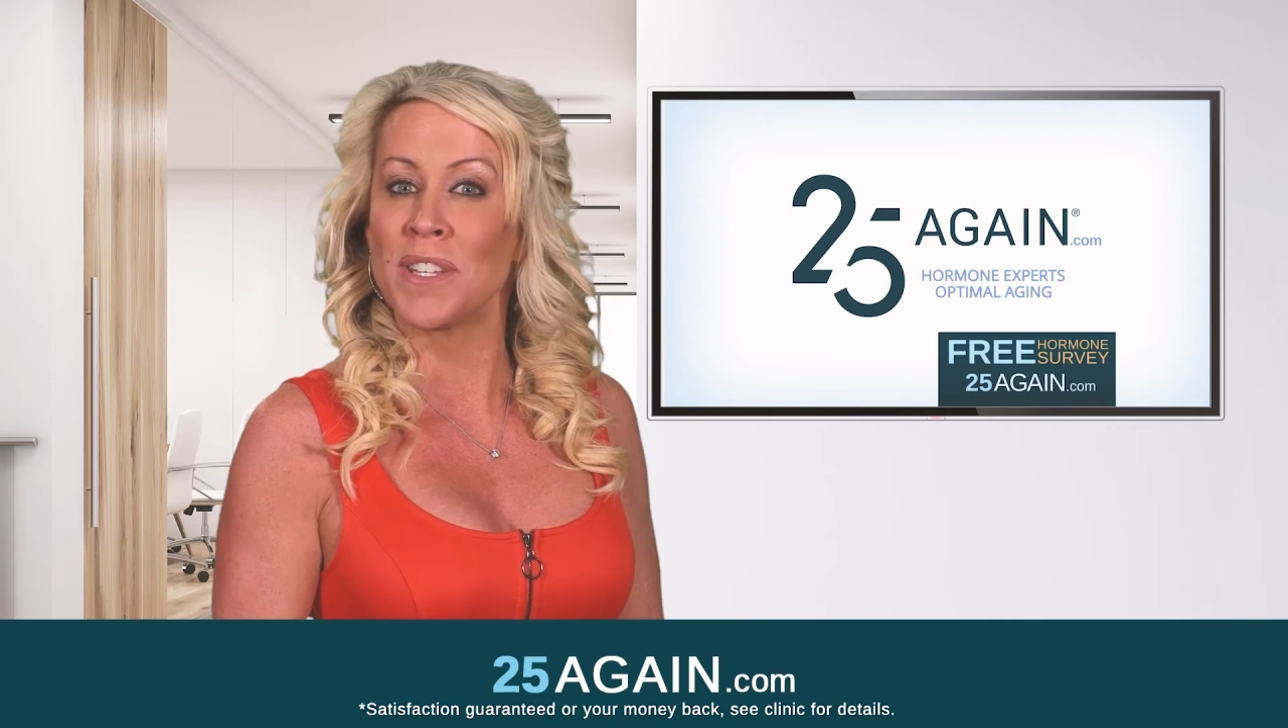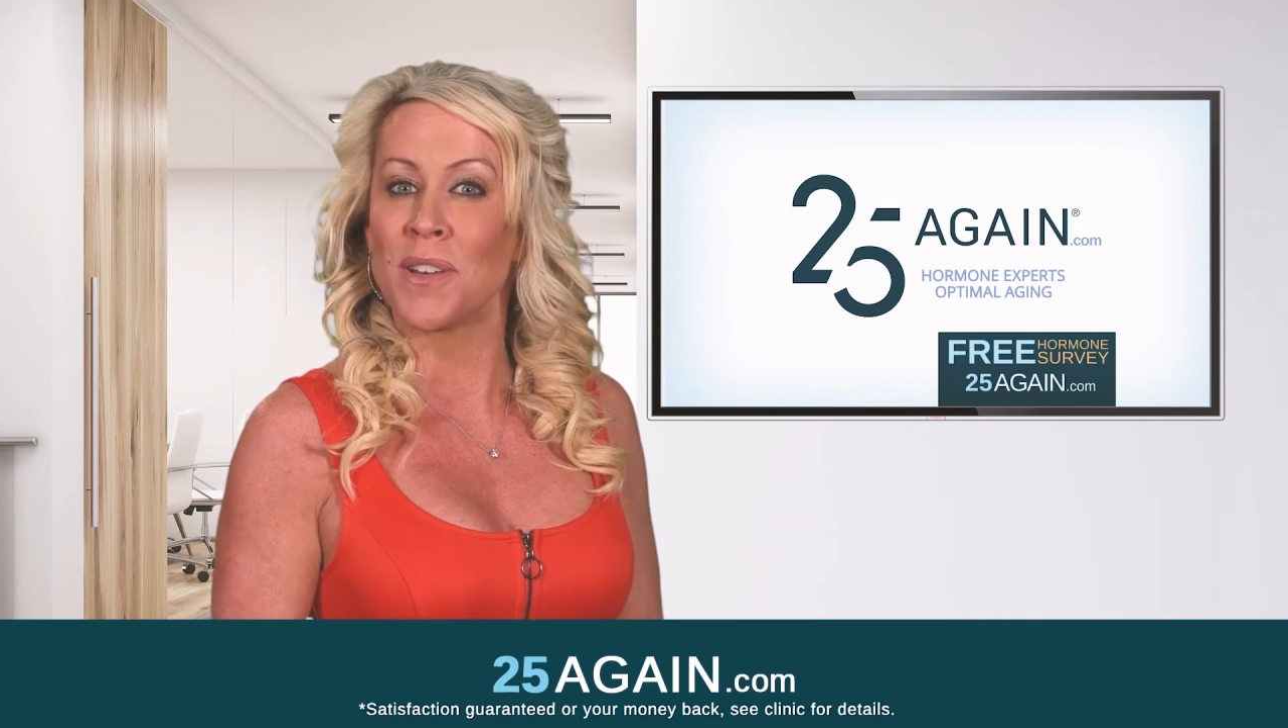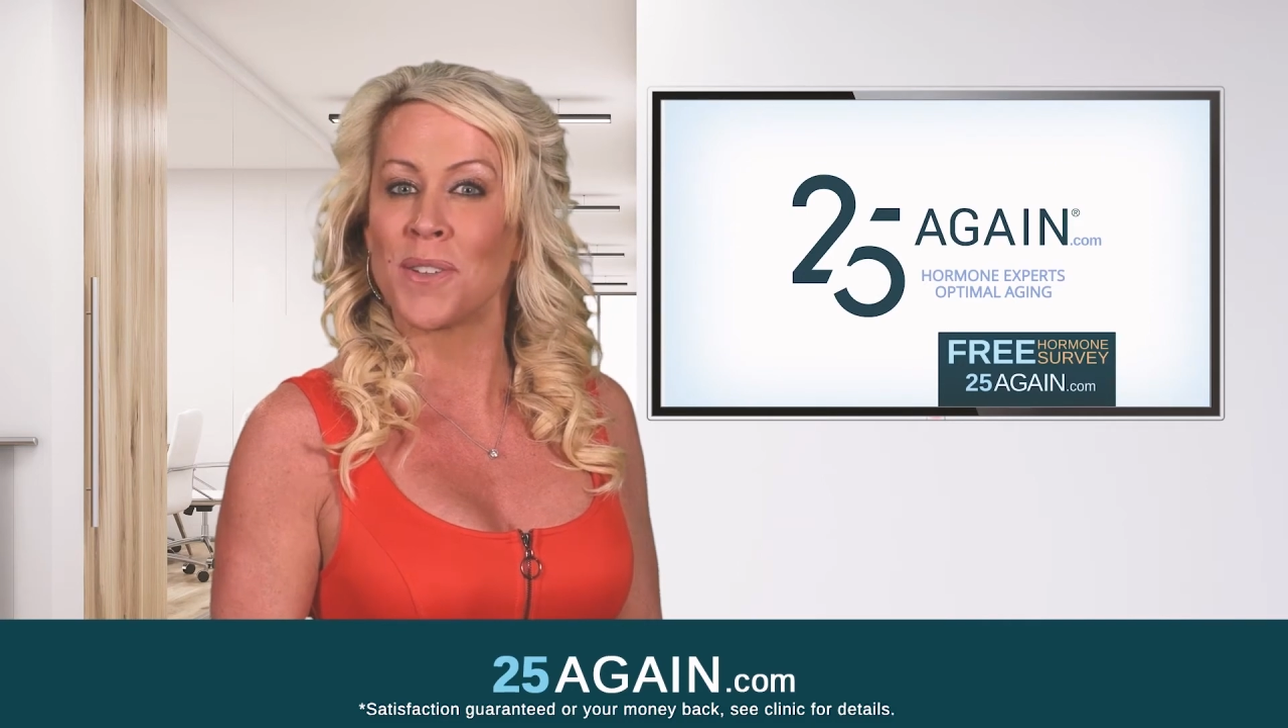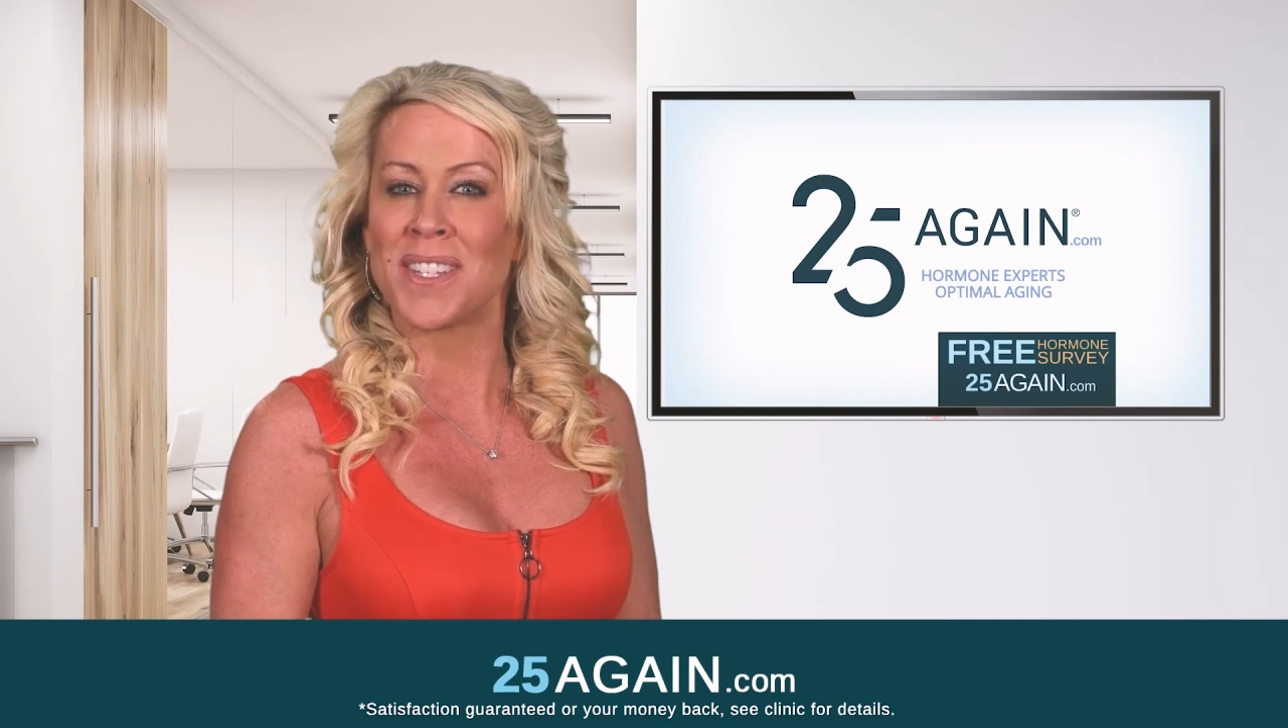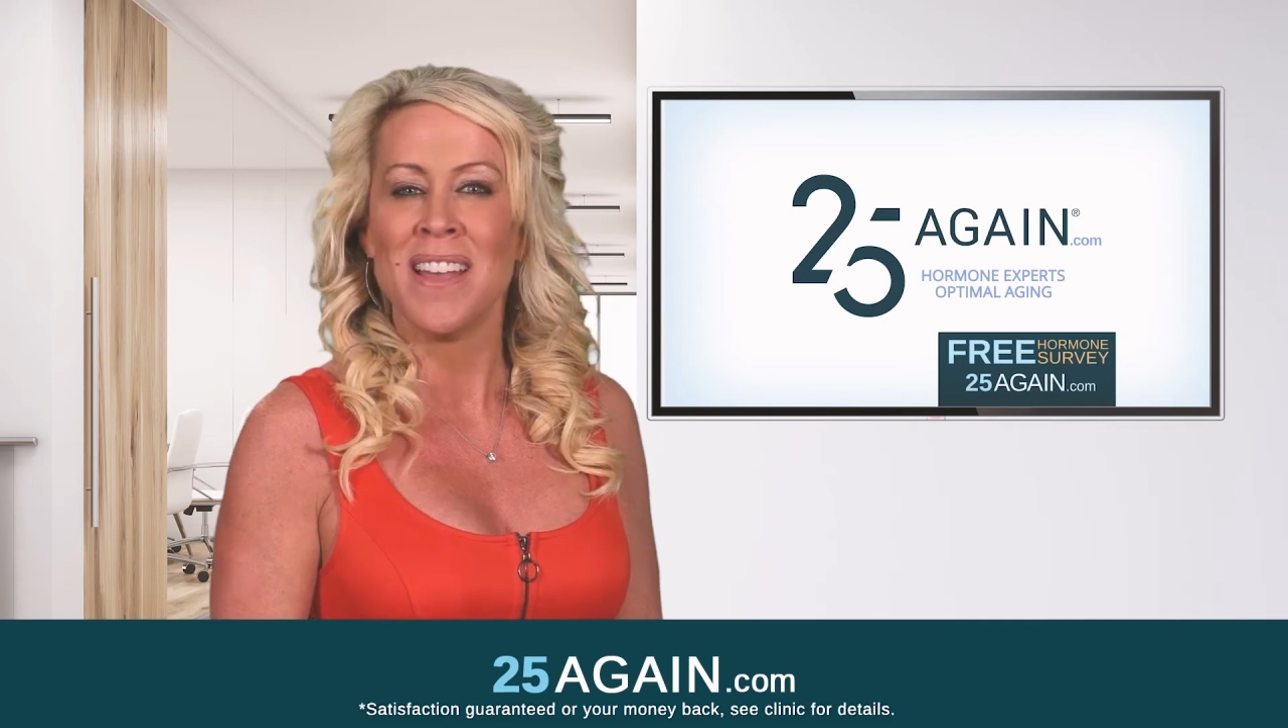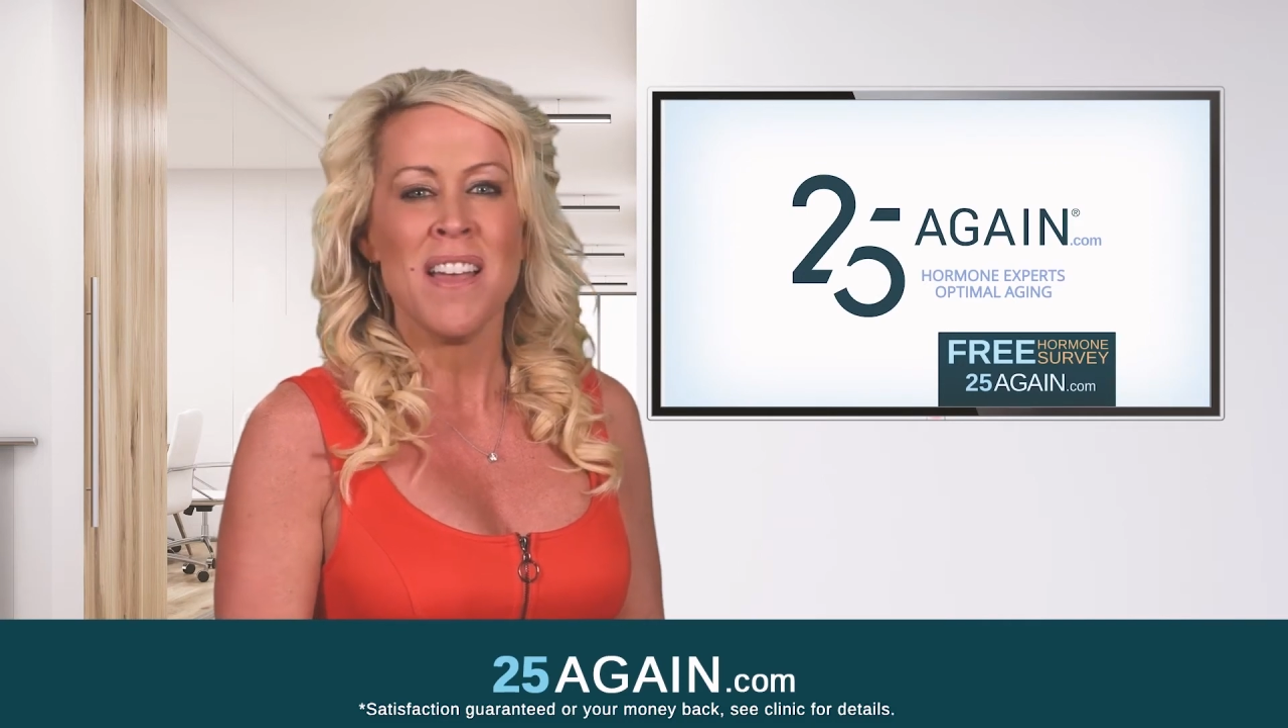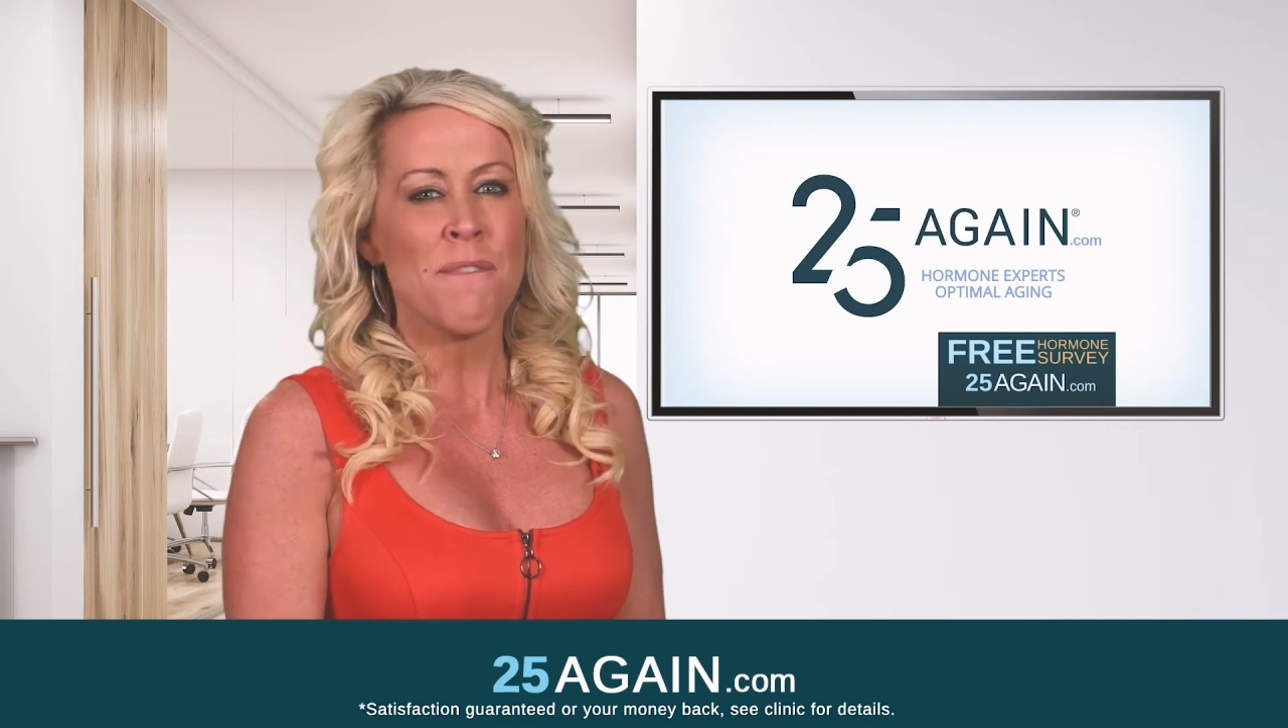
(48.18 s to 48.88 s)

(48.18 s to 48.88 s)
results.